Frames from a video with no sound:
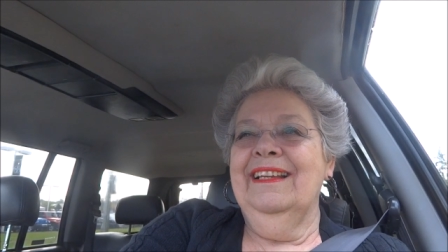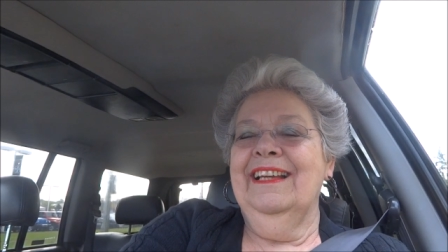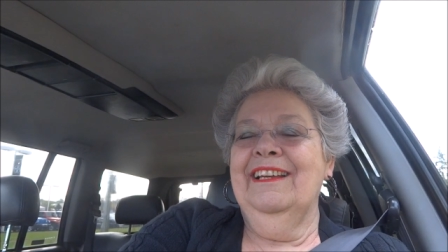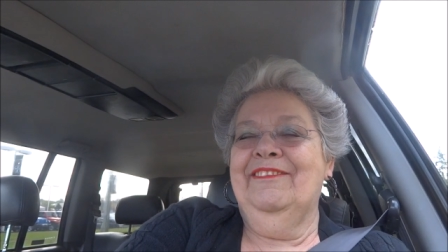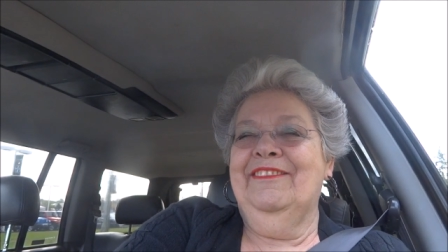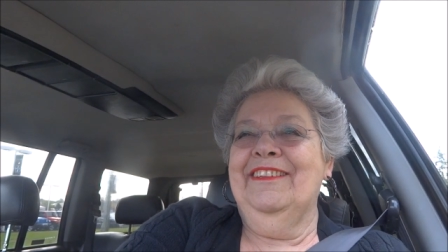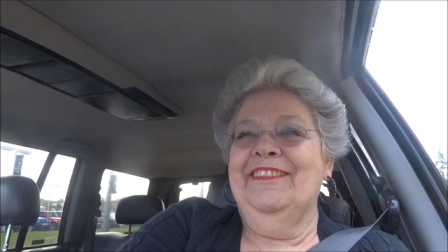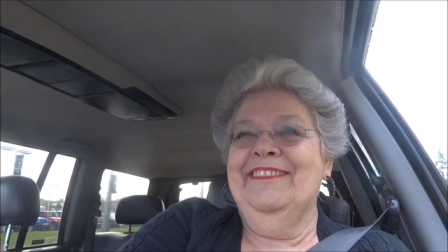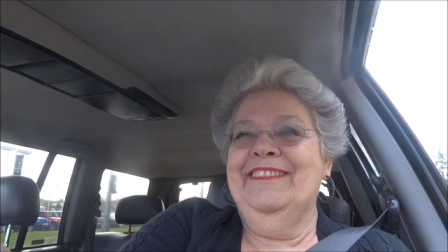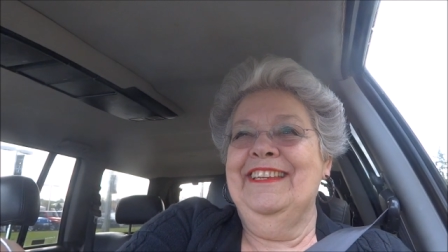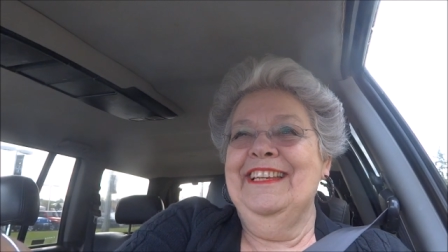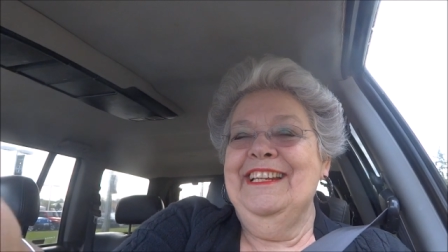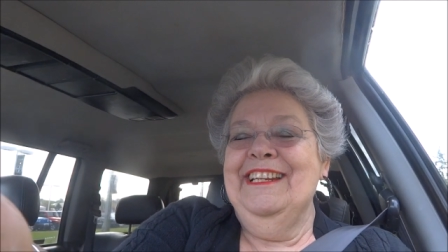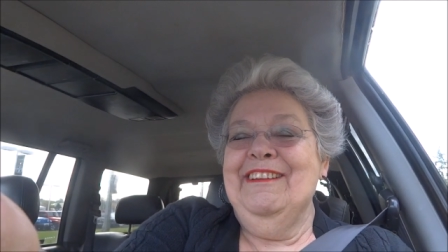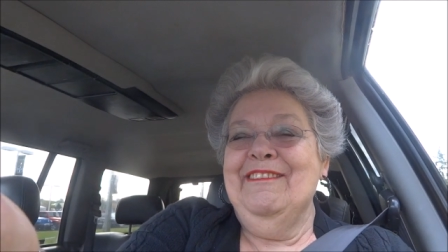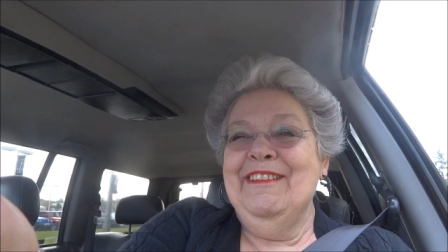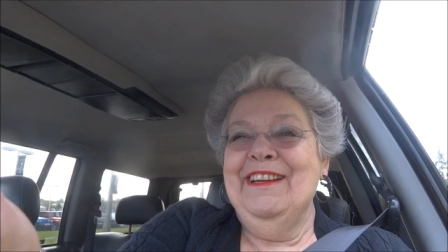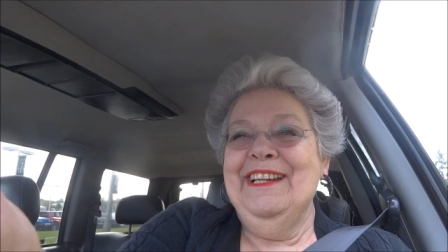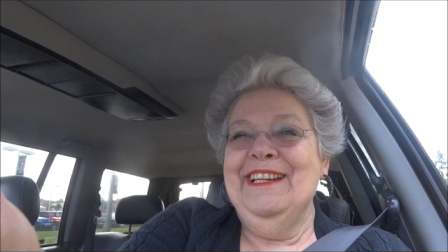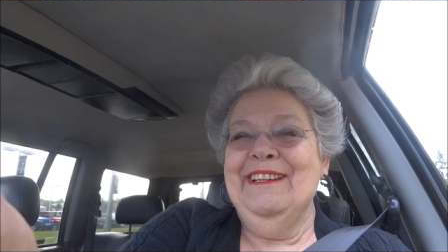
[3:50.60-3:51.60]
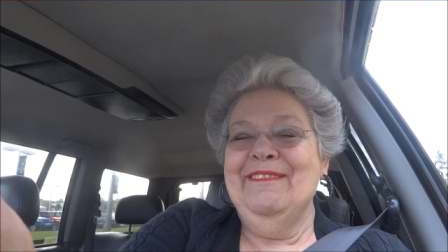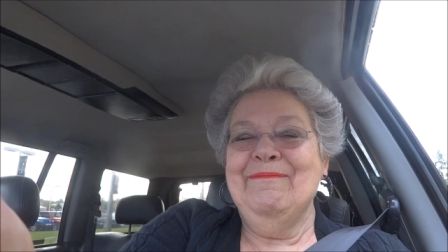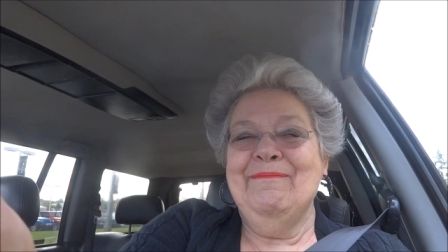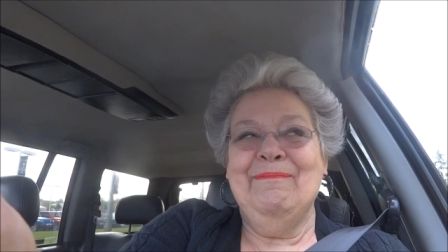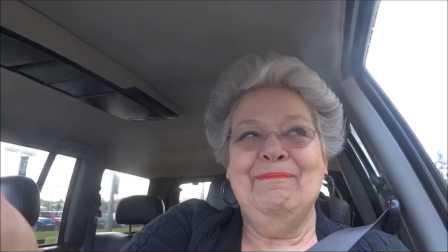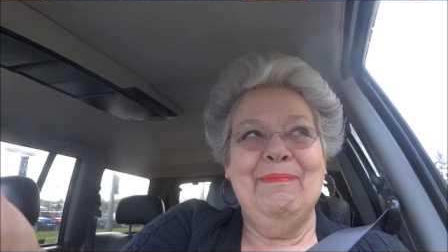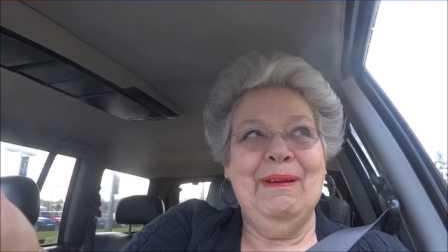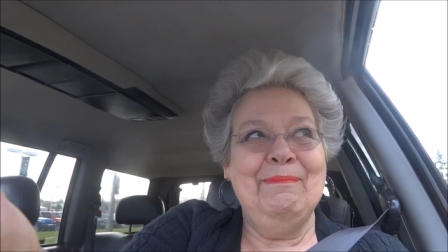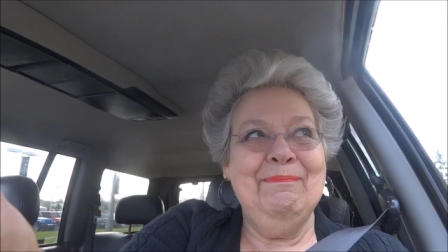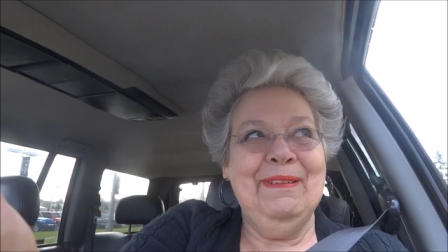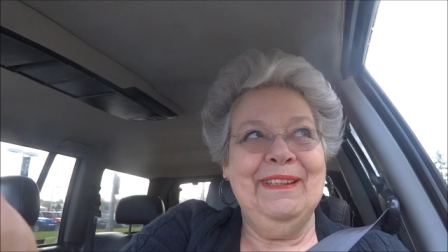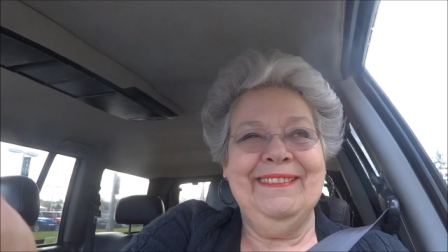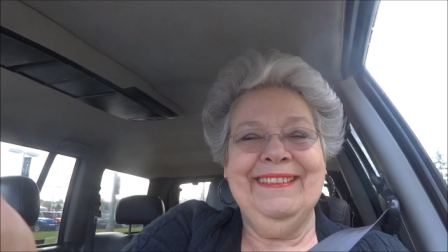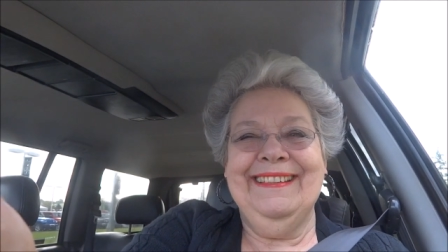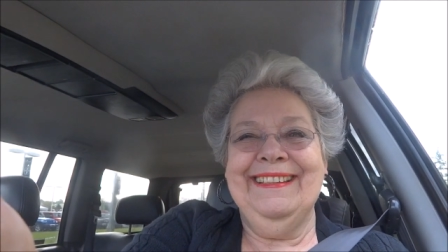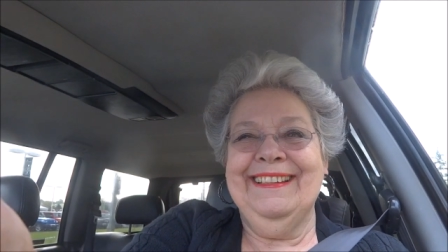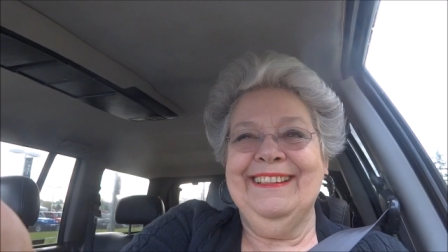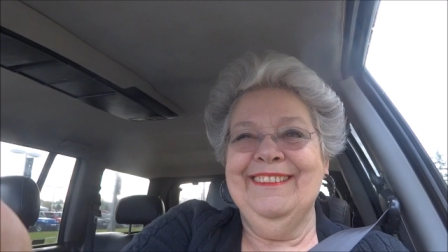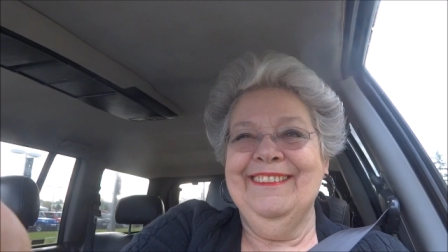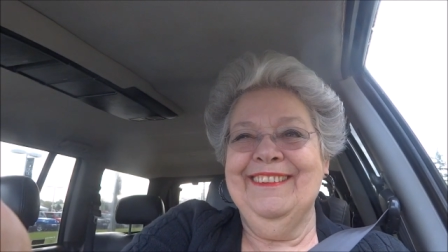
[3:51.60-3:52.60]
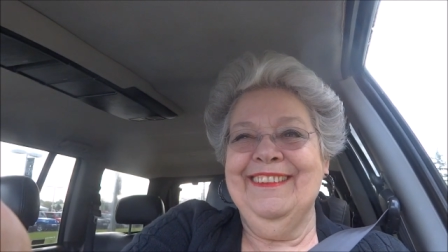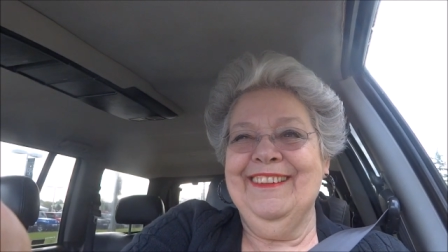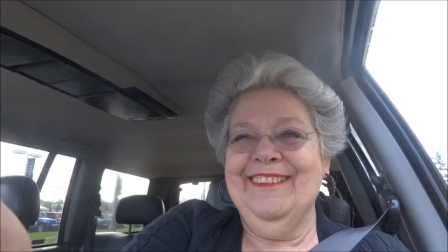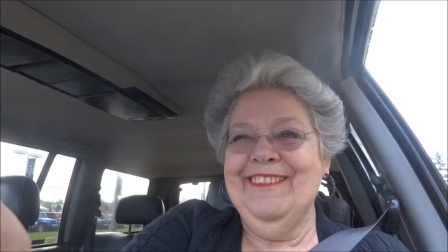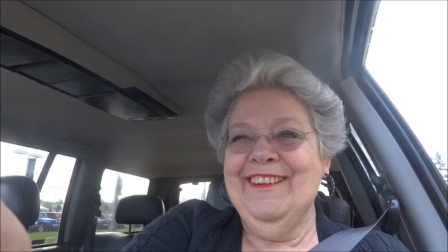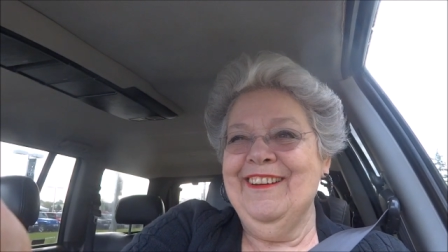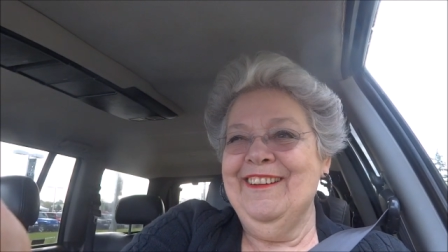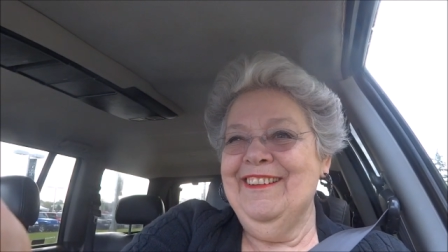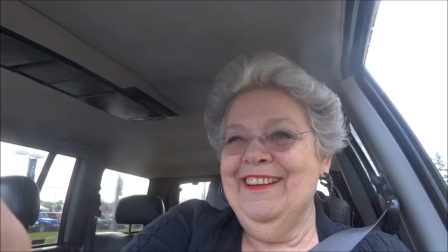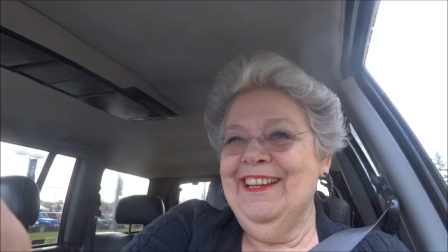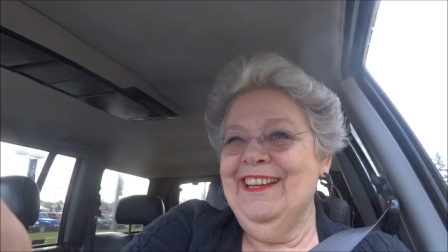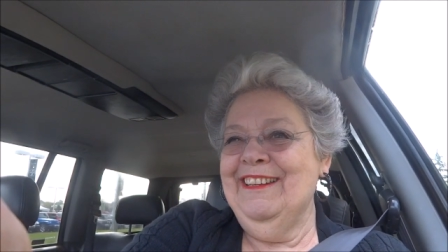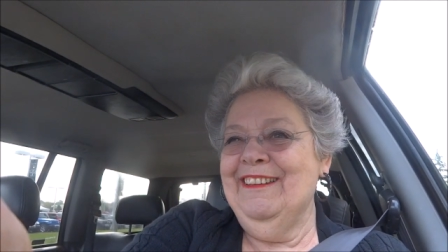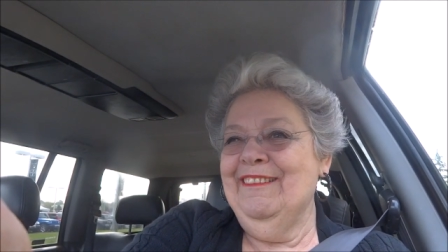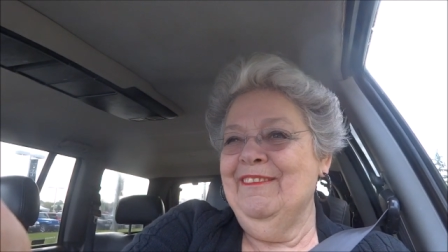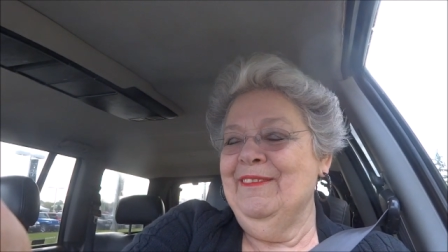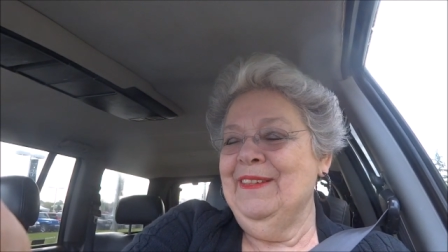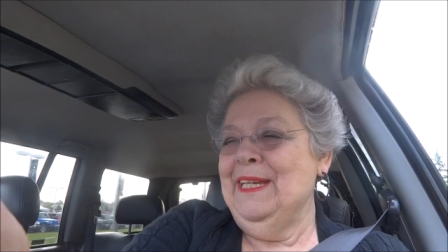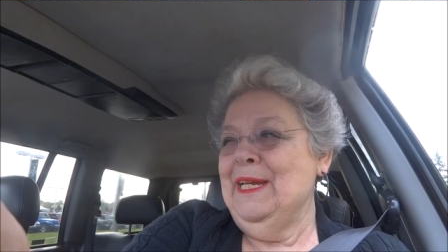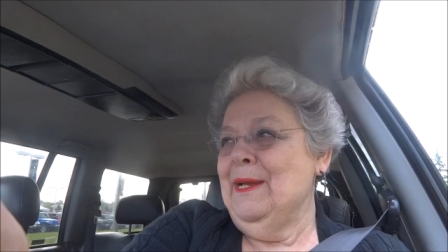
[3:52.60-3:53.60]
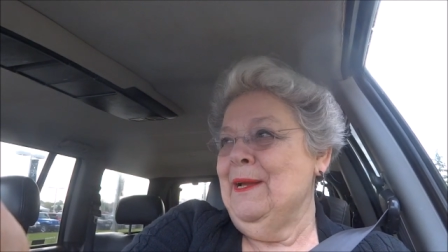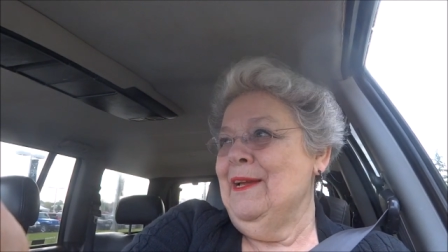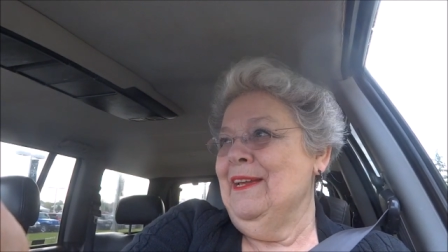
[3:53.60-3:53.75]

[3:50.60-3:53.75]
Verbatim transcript: I've just seen a great bumper sticker in the car ahead of me.